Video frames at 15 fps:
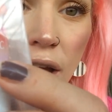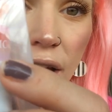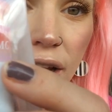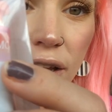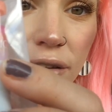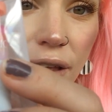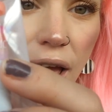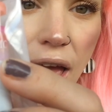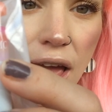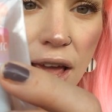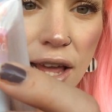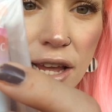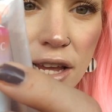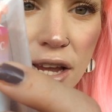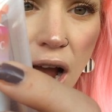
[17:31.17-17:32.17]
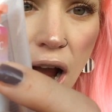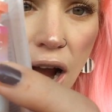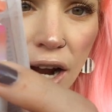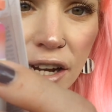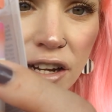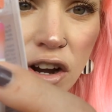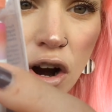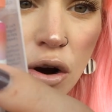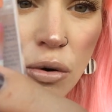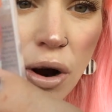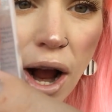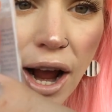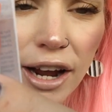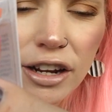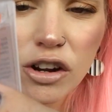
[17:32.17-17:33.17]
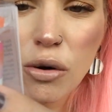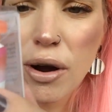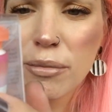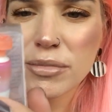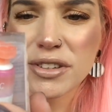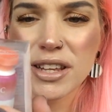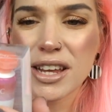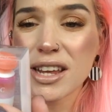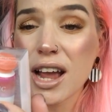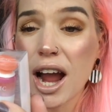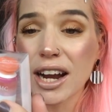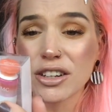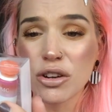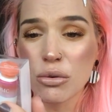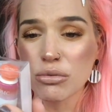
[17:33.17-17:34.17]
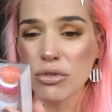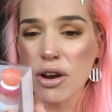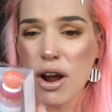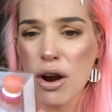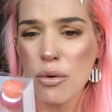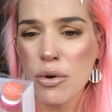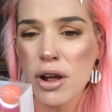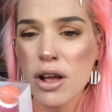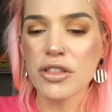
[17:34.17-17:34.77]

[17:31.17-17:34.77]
It's AIGOMC. I don't know.